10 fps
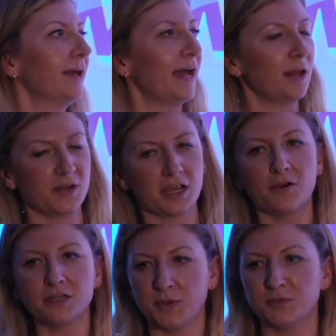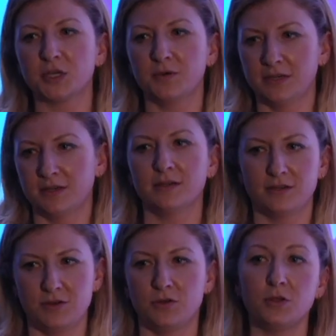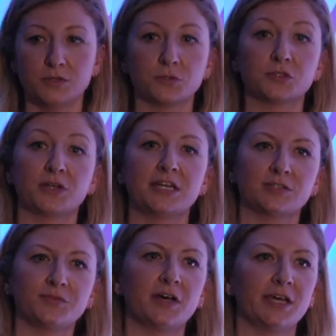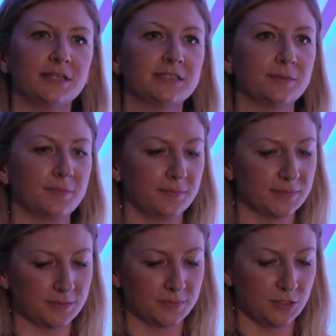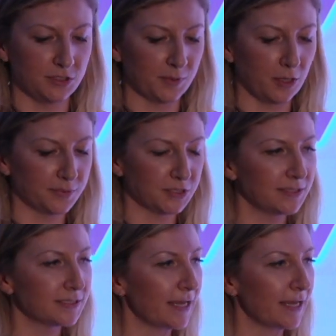And it would encourage people to go and use Autotrader to find some suitable options.